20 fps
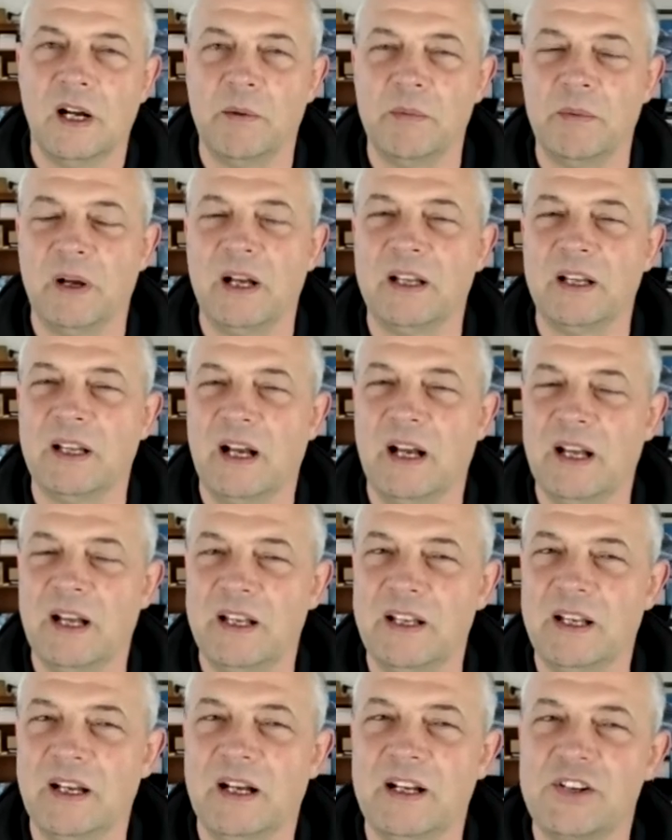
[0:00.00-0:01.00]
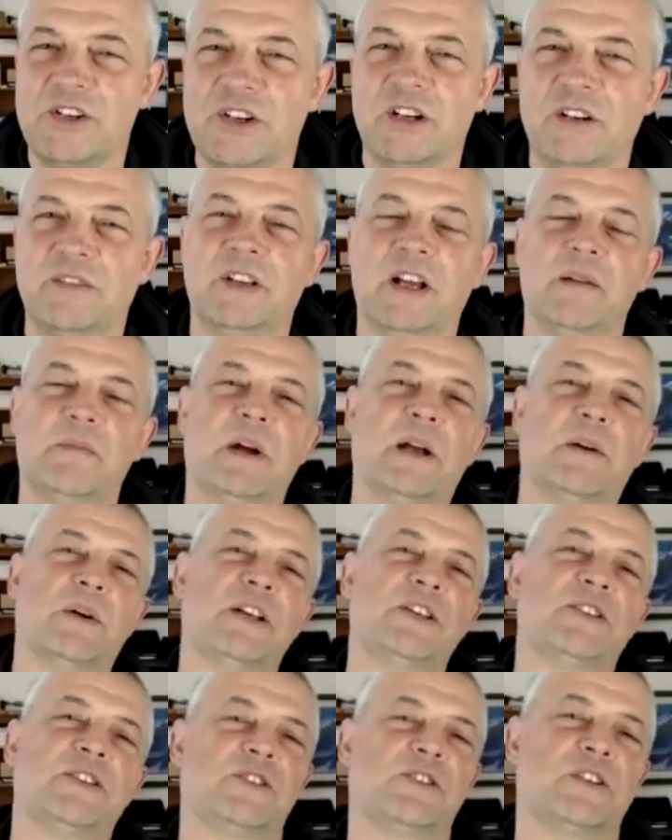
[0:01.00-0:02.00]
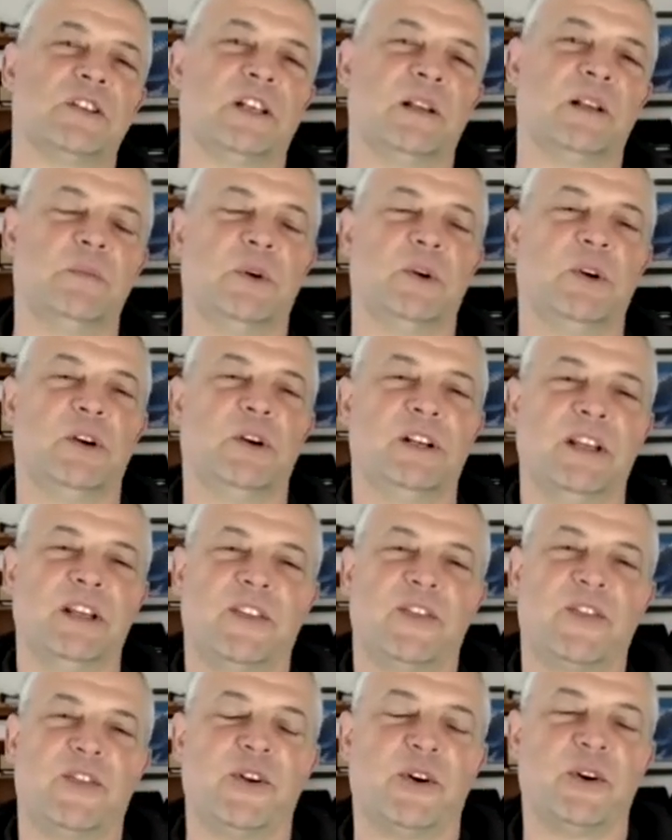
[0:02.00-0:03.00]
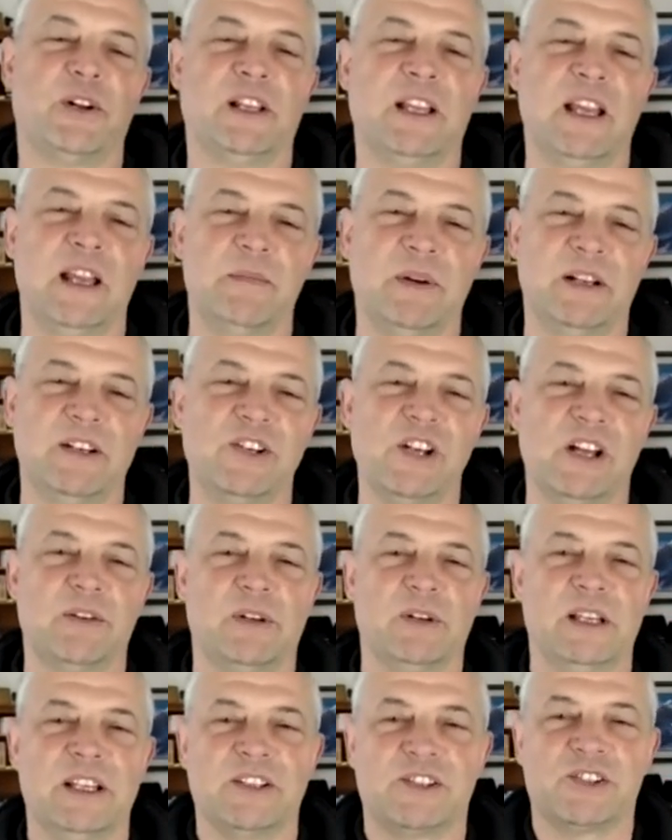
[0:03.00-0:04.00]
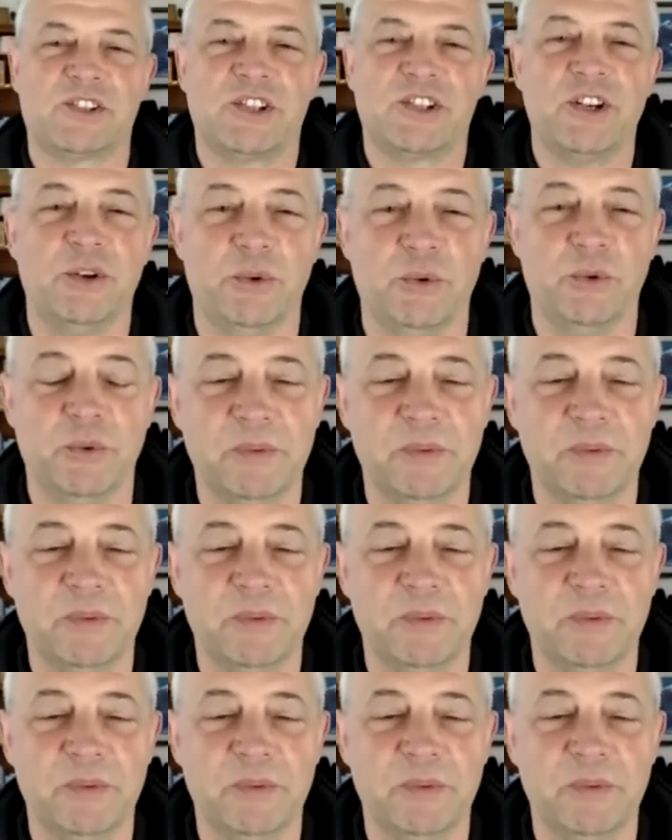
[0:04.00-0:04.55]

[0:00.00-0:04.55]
I should have done my research a little more thoroughly, but generally it's 2.